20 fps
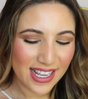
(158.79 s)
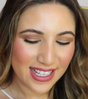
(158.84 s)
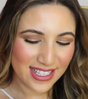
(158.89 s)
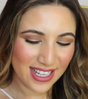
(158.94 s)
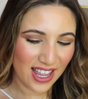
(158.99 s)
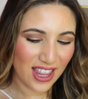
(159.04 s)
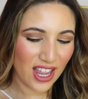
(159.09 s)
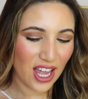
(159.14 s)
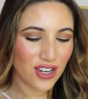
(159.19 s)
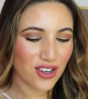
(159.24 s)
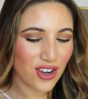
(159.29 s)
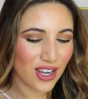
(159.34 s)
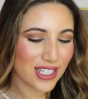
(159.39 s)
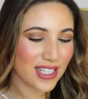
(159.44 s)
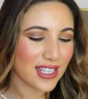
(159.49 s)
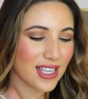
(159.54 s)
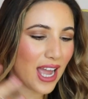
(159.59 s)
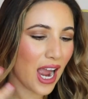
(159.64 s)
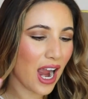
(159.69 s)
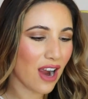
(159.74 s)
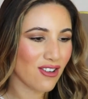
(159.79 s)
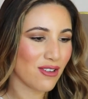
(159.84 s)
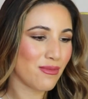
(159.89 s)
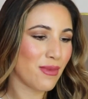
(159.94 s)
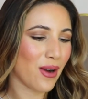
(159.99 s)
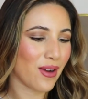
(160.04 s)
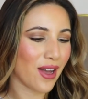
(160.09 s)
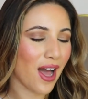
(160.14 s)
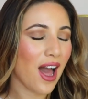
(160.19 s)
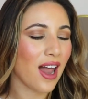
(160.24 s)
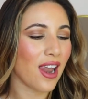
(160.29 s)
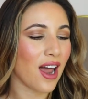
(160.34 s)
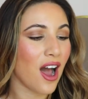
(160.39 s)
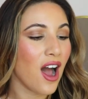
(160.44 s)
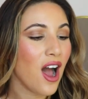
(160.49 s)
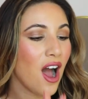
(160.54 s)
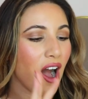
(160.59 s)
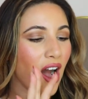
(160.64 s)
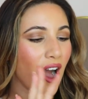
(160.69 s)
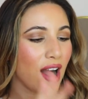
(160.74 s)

It's like that nice caramel color.